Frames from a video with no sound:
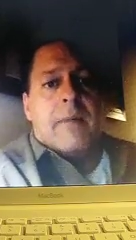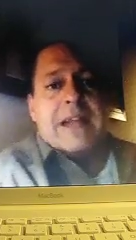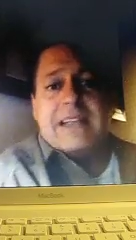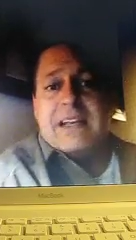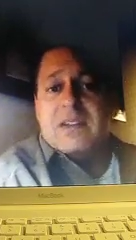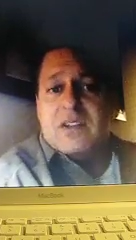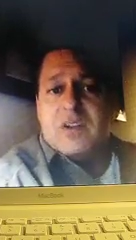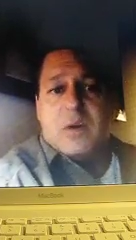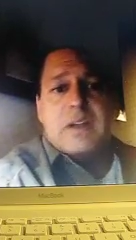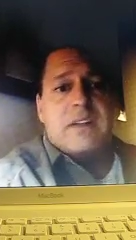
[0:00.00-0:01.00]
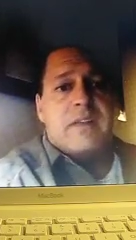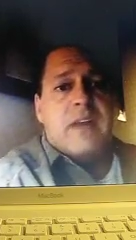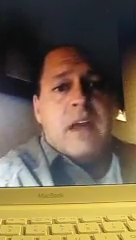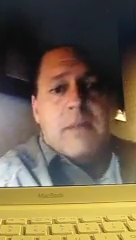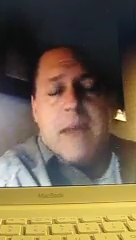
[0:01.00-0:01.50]
That tells the stories of
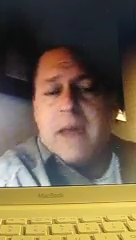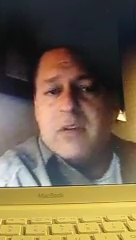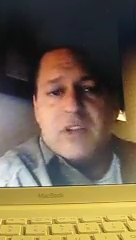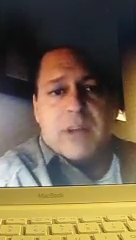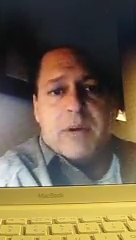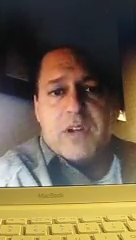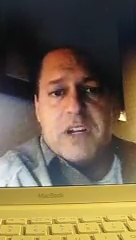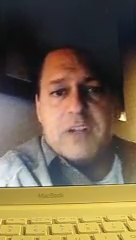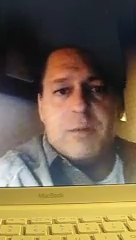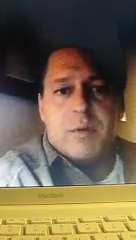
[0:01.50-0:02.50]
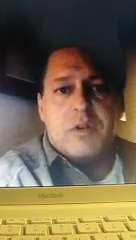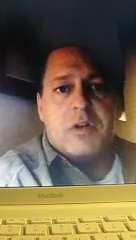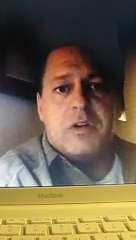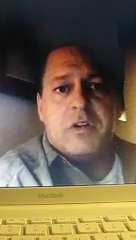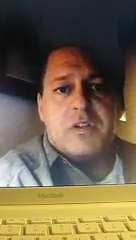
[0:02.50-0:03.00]
Matthew Shepard, James Byrd
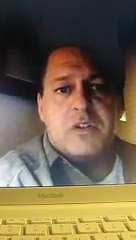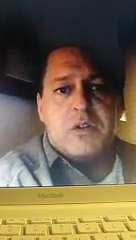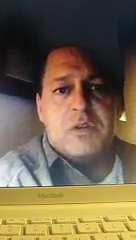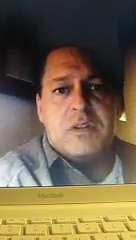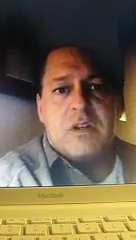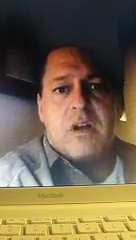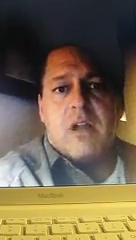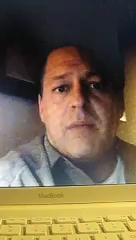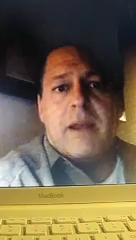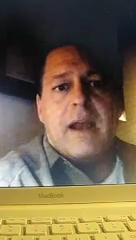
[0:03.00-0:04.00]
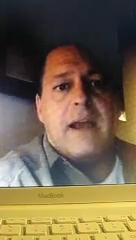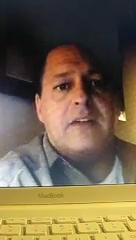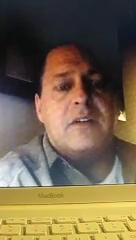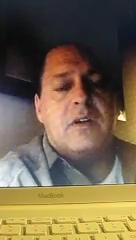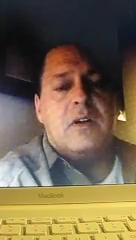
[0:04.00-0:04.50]
Jr., the students at Columbine
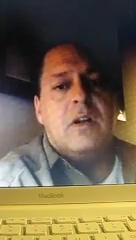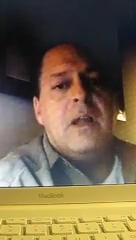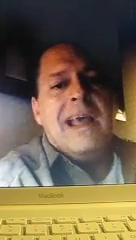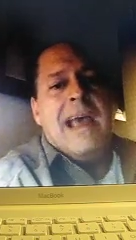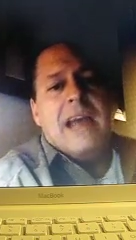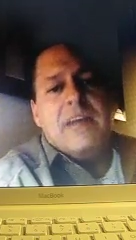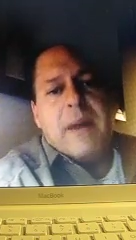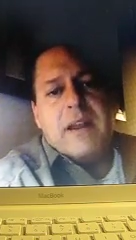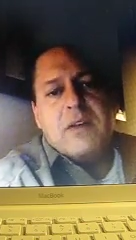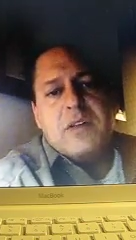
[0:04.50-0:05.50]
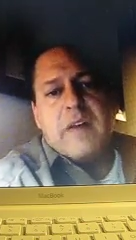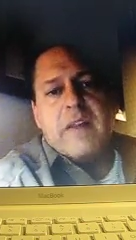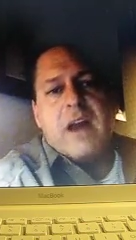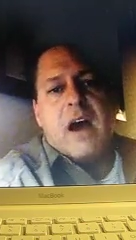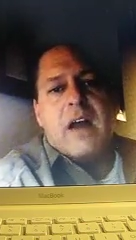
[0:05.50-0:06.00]
High School. And depending who's
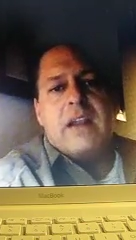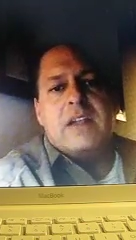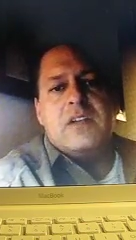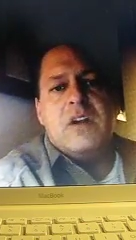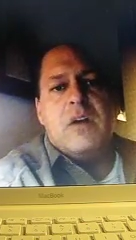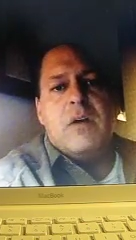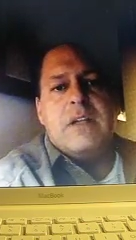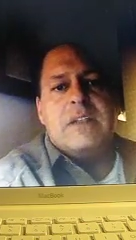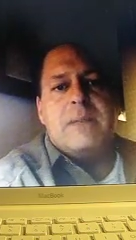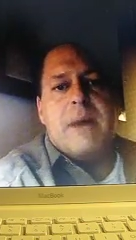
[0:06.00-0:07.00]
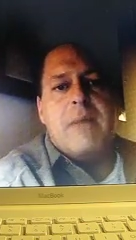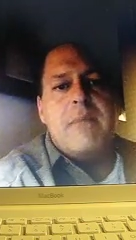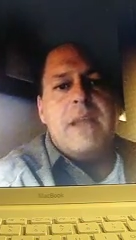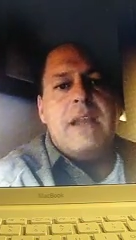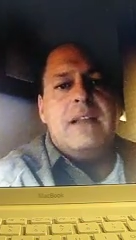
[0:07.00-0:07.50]
on the audience, you know, it's
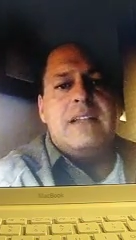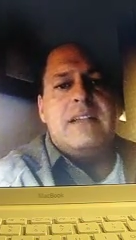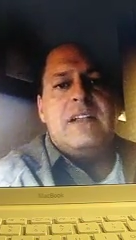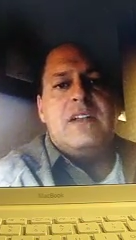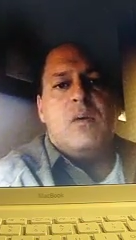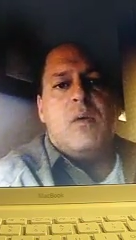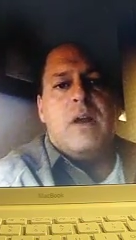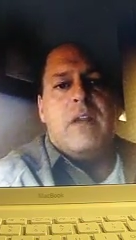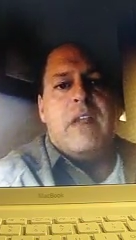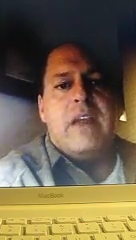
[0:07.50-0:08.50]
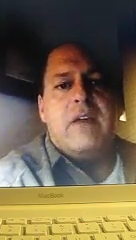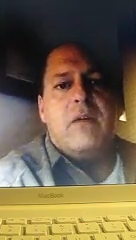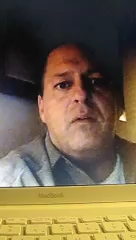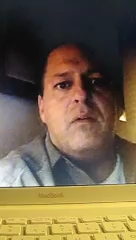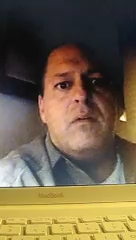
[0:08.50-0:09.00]
about me listening to what they